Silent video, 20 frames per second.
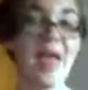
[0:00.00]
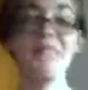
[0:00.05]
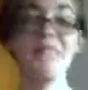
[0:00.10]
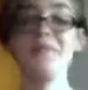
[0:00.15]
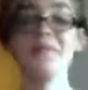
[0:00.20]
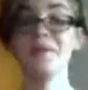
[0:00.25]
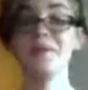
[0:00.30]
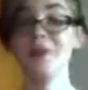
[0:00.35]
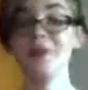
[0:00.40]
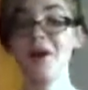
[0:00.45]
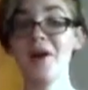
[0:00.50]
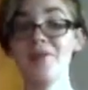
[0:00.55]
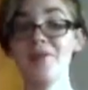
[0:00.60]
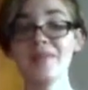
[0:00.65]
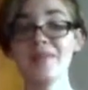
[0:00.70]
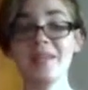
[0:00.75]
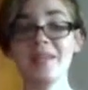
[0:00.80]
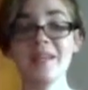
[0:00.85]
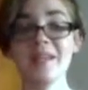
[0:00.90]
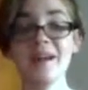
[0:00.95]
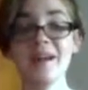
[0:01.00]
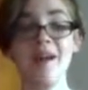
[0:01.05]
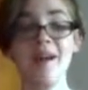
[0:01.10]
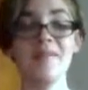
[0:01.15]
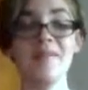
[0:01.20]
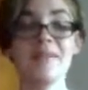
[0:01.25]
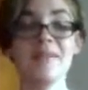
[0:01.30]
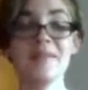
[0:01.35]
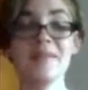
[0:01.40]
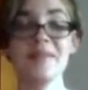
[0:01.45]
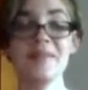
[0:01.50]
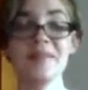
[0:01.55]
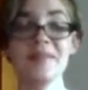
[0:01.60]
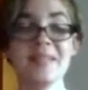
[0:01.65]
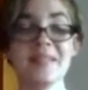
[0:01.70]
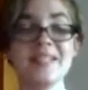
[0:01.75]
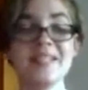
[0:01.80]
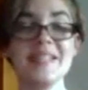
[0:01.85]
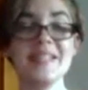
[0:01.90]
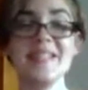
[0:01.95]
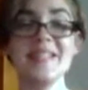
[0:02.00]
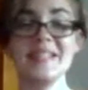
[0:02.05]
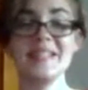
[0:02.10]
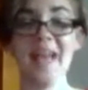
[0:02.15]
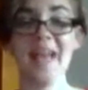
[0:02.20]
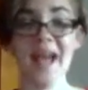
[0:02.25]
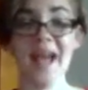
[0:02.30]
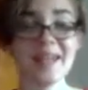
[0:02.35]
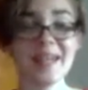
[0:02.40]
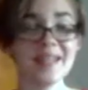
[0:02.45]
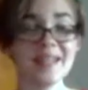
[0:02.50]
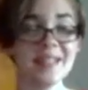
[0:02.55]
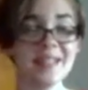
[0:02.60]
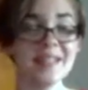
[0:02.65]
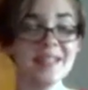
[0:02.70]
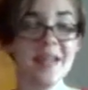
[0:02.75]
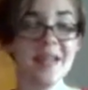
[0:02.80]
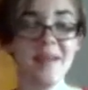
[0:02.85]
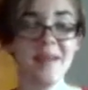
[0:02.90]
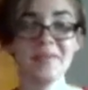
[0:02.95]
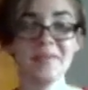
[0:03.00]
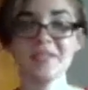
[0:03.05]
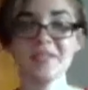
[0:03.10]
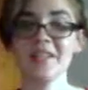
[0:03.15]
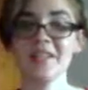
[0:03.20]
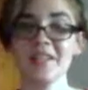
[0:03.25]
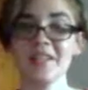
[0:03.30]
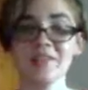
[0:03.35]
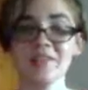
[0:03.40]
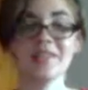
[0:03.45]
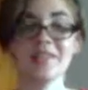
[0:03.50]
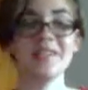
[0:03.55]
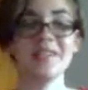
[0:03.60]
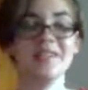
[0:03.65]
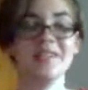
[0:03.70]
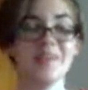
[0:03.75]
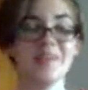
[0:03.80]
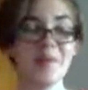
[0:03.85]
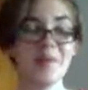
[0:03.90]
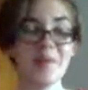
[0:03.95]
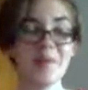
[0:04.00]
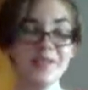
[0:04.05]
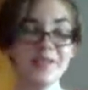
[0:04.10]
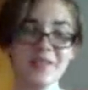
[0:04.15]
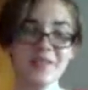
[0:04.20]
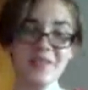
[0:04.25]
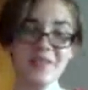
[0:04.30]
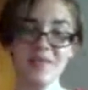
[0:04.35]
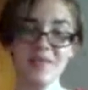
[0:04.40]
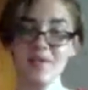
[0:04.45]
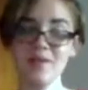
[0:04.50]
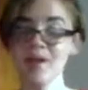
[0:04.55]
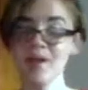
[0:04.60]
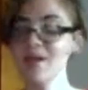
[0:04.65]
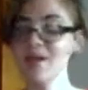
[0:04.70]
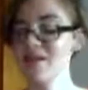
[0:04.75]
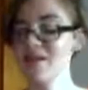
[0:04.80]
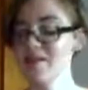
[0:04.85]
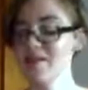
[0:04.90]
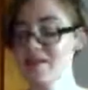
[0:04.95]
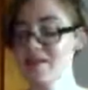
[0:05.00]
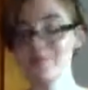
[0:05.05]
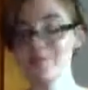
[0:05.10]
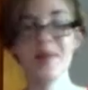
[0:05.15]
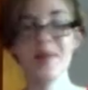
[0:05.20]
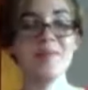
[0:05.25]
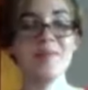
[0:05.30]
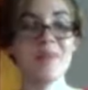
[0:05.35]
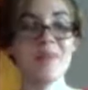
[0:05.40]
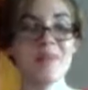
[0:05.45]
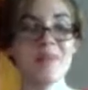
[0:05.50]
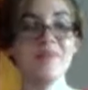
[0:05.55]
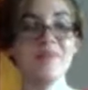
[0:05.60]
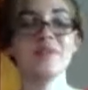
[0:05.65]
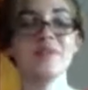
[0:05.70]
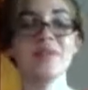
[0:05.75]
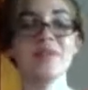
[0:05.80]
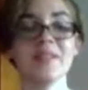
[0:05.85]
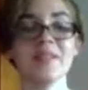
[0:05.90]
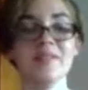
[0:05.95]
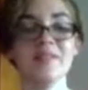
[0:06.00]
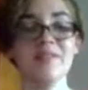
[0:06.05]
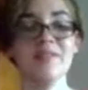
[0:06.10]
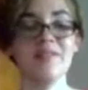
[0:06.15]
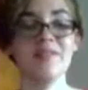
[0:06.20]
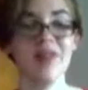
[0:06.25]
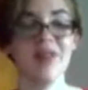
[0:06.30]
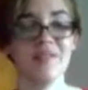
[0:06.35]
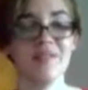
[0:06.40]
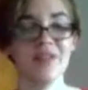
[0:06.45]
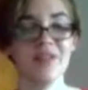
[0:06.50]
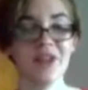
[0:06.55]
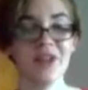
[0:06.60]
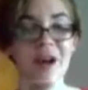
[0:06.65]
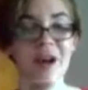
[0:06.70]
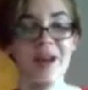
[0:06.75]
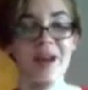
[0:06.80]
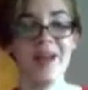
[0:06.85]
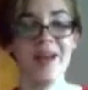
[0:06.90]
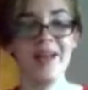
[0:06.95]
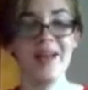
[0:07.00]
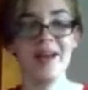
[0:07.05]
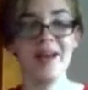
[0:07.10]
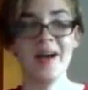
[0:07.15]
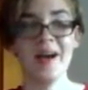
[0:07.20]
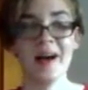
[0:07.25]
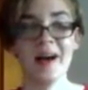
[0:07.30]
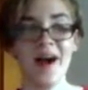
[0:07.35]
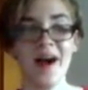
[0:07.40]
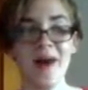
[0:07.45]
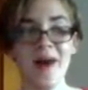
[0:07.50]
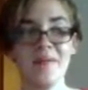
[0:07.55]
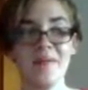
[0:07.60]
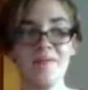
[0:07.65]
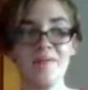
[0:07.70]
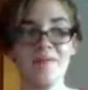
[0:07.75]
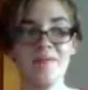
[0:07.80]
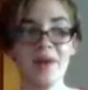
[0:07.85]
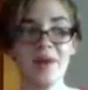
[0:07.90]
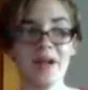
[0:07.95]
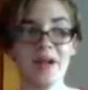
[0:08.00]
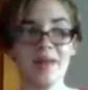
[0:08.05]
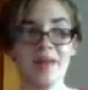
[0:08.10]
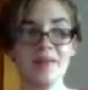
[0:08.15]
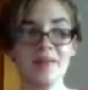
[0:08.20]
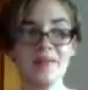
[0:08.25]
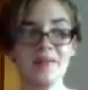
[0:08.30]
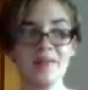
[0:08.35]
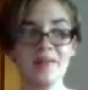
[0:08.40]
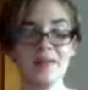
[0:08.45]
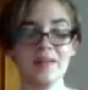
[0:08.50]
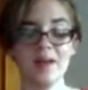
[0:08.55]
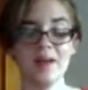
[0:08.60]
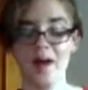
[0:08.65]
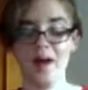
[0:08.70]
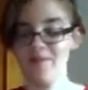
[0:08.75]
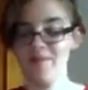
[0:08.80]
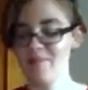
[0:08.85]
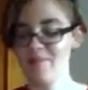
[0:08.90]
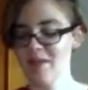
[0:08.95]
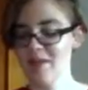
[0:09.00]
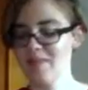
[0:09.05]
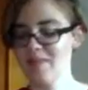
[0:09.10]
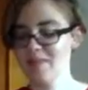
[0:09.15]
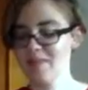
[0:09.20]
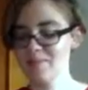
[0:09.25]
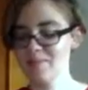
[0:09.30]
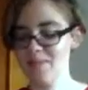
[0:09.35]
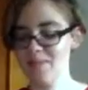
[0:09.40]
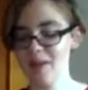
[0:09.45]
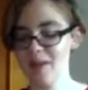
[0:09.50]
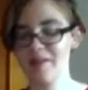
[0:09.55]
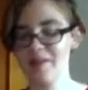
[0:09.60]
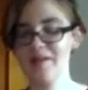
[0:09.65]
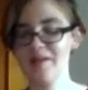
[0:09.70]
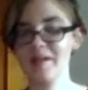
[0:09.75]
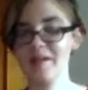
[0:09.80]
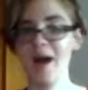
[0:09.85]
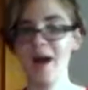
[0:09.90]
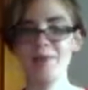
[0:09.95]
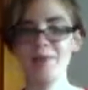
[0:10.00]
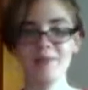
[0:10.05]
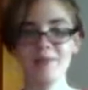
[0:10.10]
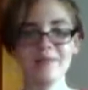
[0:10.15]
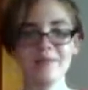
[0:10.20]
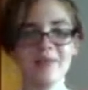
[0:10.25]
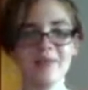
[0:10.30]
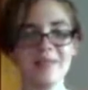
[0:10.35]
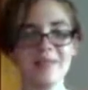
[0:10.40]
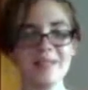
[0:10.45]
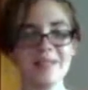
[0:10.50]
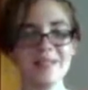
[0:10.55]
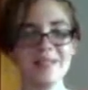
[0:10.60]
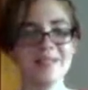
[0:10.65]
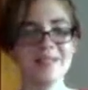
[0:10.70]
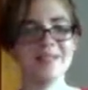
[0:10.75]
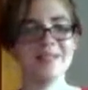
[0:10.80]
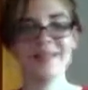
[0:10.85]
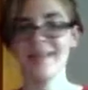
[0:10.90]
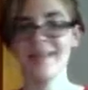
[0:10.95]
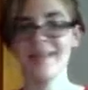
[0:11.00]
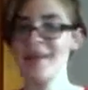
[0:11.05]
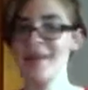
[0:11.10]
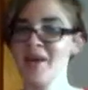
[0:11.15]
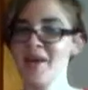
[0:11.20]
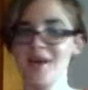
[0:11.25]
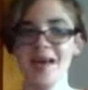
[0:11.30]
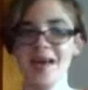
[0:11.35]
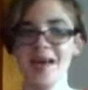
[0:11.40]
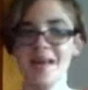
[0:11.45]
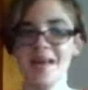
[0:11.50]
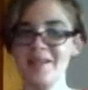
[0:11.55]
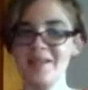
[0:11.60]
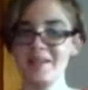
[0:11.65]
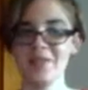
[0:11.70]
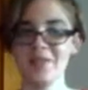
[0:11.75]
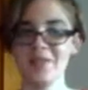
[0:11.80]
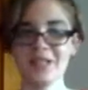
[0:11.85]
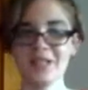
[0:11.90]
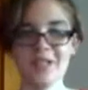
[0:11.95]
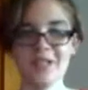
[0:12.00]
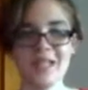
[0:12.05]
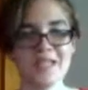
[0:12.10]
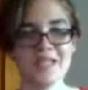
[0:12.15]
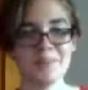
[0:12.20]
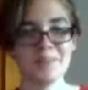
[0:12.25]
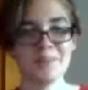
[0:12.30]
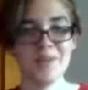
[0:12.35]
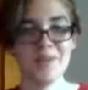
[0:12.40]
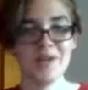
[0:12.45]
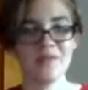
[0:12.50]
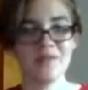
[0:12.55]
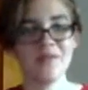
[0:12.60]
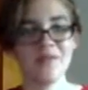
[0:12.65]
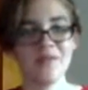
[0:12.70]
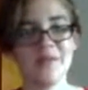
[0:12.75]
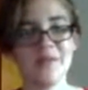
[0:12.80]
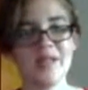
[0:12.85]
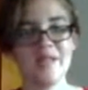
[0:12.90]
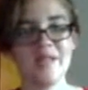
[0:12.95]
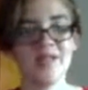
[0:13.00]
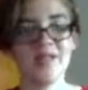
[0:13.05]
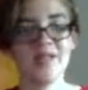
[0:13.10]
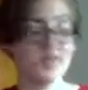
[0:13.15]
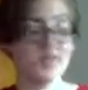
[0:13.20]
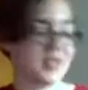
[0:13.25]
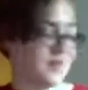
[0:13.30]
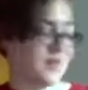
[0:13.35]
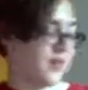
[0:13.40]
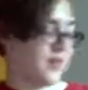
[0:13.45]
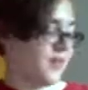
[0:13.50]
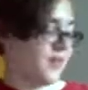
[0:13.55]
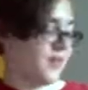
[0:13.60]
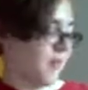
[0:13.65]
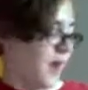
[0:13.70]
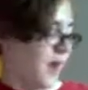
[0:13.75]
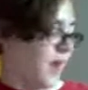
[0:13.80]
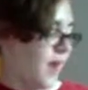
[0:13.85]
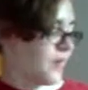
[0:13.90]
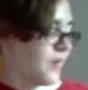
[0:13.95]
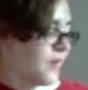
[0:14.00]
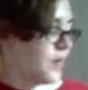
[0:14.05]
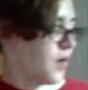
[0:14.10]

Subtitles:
If you know that your oven runs at exactly the temperature at which it's supposed to, then maybe give 475 a try. But I've made this bread in a couple of ovens, and it usually gets burnt for me at 475.